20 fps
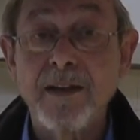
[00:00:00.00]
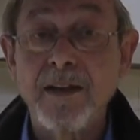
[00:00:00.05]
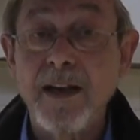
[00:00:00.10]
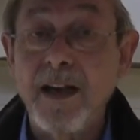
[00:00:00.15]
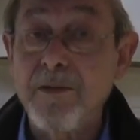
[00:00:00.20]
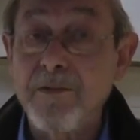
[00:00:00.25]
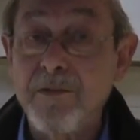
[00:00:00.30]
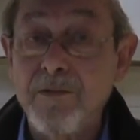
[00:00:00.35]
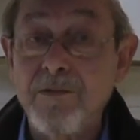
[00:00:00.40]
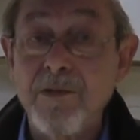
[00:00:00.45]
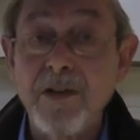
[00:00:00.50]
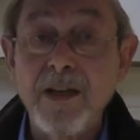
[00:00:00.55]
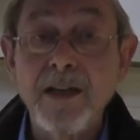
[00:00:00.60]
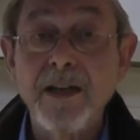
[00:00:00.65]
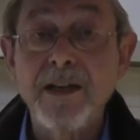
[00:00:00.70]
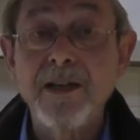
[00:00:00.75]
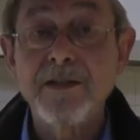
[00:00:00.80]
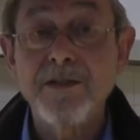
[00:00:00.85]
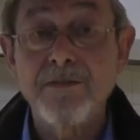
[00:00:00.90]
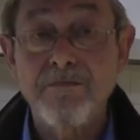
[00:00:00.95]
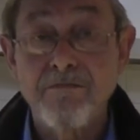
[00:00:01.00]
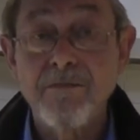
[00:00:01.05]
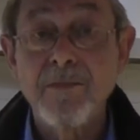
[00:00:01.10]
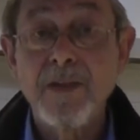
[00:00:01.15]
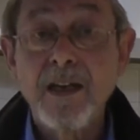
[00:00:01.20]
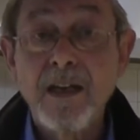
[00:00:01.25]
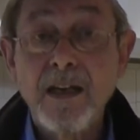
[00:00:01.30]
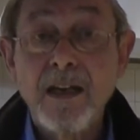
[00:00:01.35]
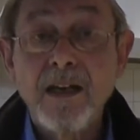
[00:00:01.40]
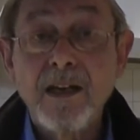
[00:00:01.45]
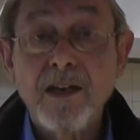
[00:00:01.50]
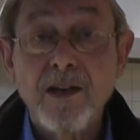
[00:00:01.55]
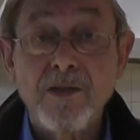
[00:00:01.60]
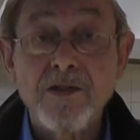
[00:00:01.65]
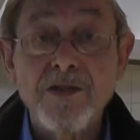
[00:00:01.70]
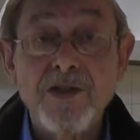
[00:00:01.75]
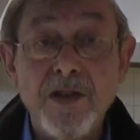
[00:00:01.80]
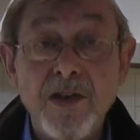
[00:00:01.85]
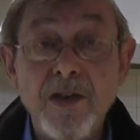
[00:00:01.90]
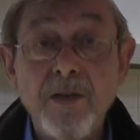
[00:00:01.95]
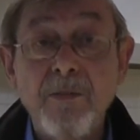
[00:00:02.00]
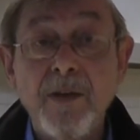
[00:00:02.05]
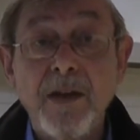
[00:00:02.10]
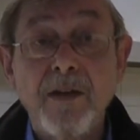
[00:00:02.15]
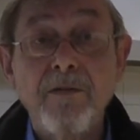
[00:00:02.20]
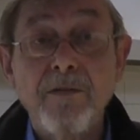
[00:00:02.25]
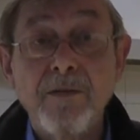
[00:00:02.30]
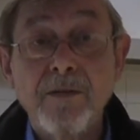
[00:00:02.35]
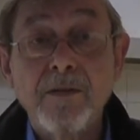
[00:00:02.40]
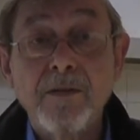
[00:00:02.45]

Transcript: That really concerned me.